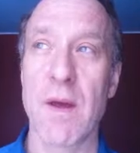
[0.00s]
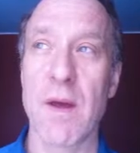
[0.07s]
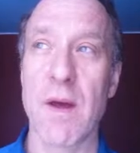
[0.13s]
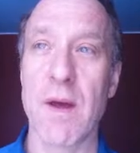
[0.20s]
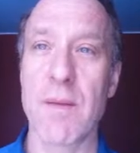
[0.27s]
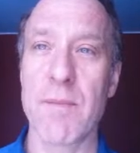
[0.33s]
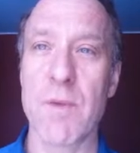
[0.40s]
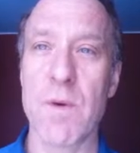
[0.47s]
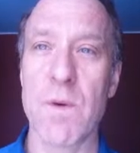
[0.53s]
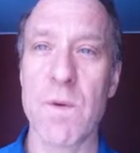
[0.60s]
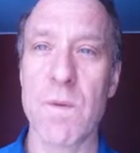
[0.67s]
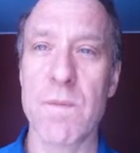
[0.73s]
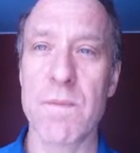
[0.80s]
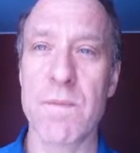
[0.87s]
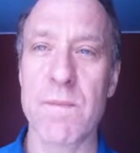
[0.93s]
um,
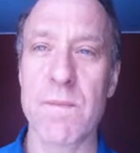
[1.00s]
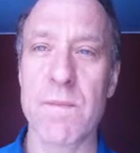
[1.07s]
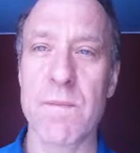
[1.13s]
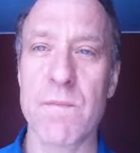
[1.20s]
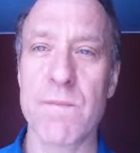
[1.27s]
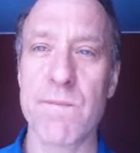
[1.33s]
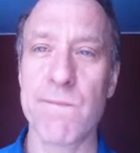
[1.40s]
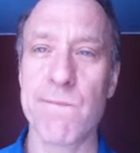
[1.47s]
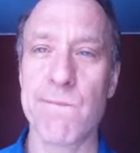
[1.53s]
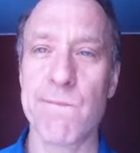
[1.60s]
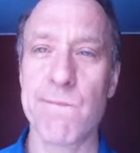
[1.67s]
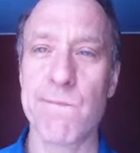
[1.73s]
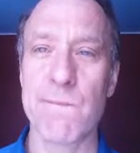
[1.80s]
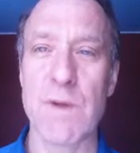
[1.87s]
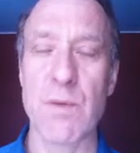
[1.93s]
whom
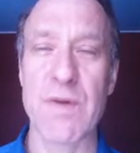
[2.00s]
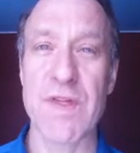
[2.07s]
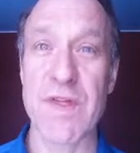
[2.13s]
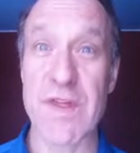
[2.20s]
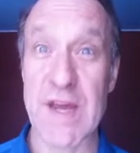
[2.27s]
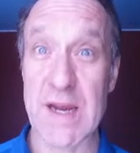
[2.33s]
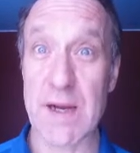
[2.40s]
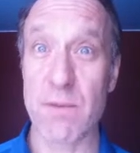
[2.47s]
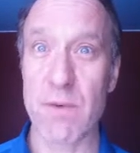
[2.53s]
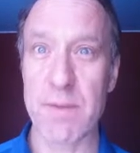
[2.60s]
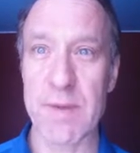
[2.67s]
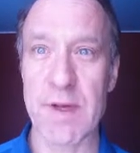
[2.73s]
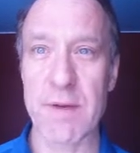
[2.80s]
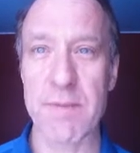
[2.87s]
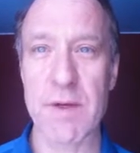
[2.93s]
you would think
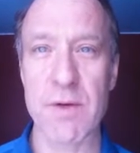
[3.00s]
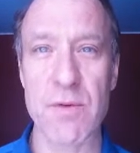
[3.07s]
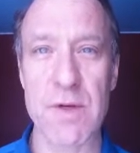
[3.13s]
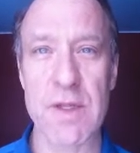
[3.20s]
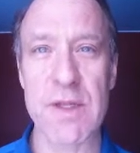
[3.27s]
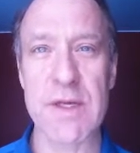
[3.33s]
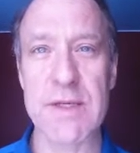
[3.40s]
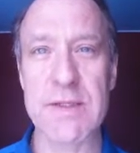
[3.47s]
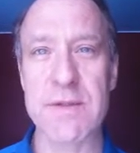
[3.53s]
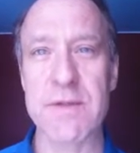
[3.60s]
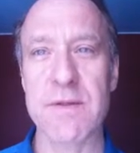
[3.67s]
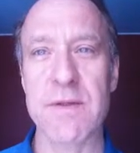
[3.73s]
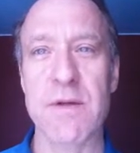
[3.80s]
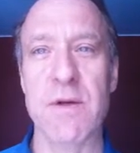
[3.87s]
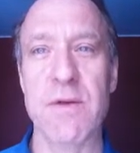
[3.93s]
would be immune to
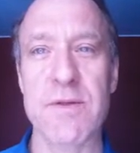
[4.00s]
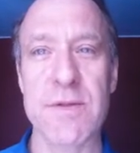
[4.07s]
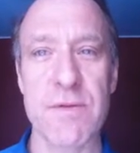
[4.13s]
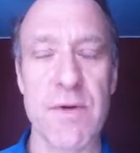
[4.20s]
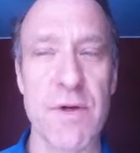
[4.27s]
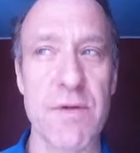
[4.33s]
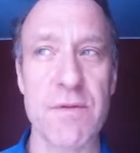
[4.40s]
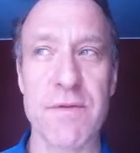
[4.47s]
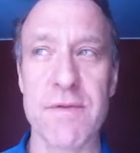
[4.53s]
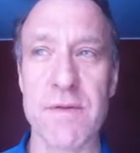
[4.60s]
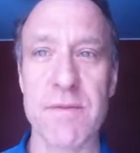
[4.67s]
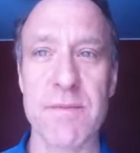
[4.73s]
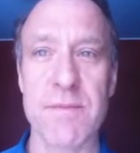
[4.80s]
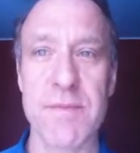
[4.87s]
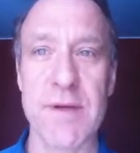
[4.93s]
this. They're also known
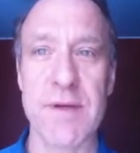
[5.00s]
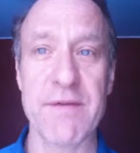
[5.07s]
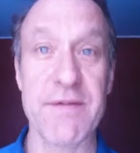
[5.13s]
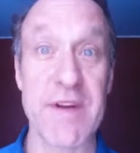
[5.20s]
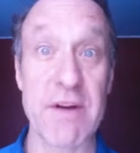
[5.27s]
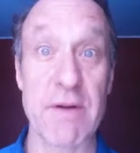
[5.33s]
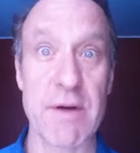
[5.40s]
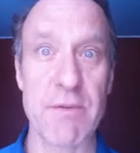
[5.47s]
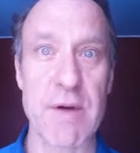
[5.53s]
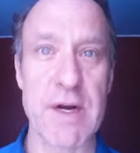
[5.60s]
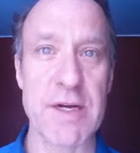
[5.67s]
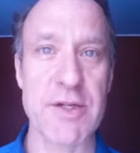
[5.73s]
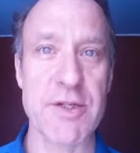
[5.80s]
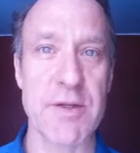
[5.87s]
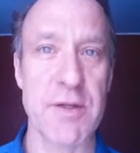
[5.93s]
for being very
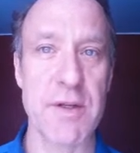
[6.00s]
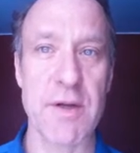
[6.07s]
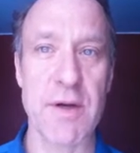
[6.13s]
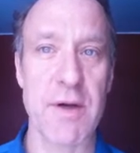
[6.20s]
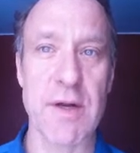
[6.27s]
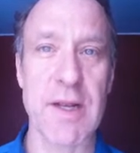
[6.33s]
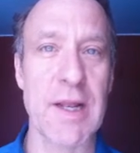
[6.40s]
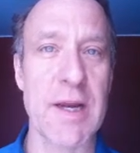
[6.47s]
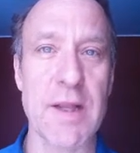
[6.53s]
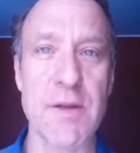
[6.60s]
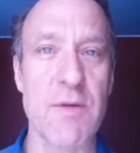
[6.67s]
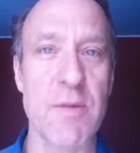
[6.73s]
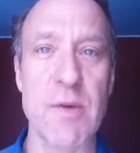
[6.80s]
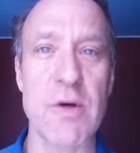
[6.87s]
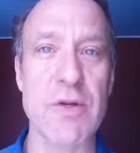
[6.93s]
rational and not letting
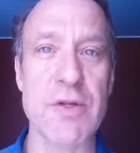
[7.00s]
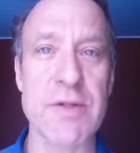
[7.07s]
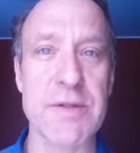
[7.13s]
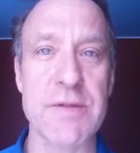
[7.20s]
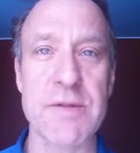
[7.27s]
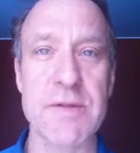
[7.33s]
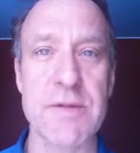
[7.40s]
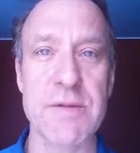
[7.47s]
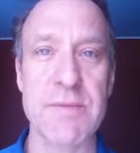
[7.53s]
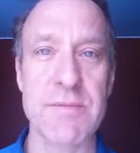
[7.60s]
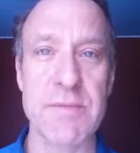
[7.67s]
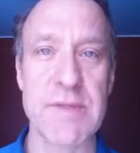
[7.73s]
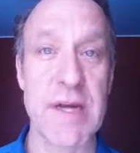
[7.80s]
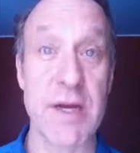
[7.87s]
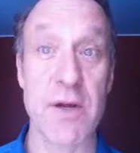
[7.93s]
their emotions
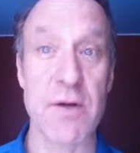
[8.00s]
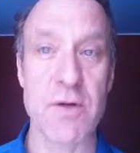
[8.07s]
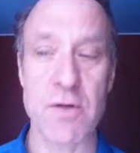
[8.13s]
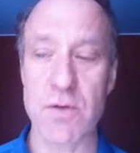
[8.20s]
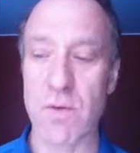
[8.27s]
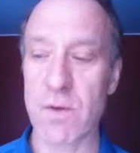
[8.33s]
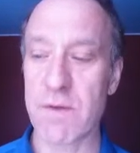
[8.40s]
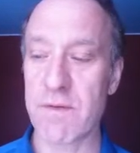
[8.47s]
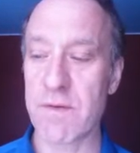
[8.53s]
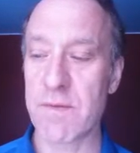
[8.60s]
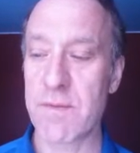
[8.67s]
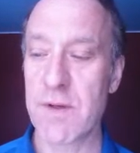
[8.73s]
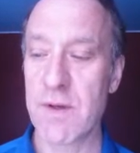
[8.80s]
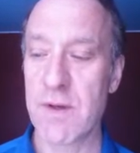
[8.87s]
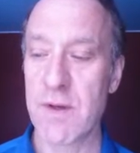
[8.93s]
take control of
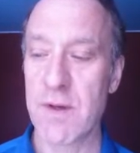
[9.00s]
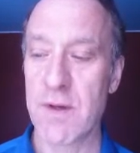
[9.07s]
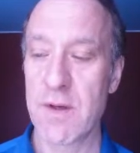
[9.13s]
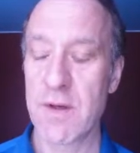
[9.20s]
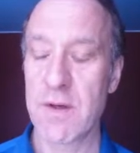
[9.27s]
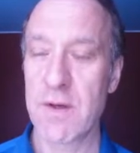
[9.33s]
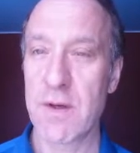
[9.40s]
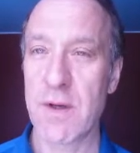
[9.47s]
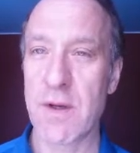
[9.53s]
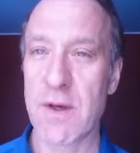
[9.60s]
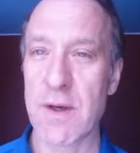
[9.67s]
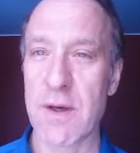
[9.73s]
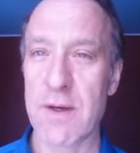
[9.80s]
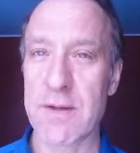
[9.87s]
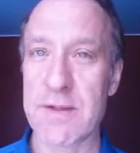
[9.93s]
them.
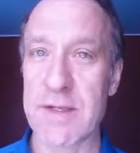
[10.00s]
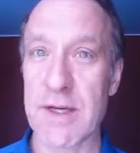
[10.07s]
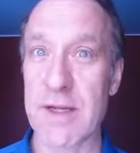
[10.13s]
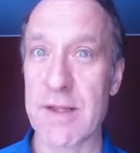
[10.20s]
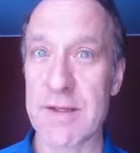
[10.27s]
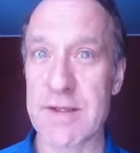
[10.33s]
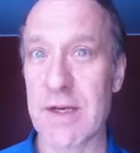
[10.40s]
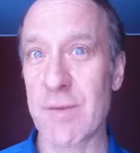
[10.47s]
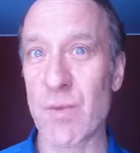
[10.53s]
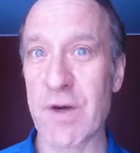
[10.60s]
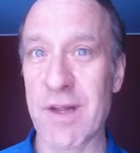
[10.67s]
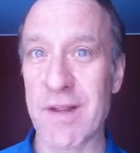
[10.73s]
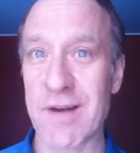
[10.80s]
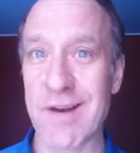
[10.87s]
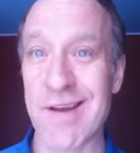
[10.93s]
Uh, say in the same
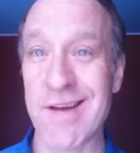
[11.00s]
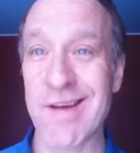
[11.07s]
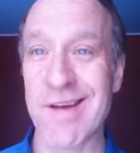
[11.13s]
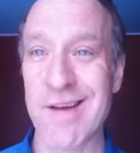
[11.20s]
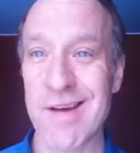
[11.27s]
way that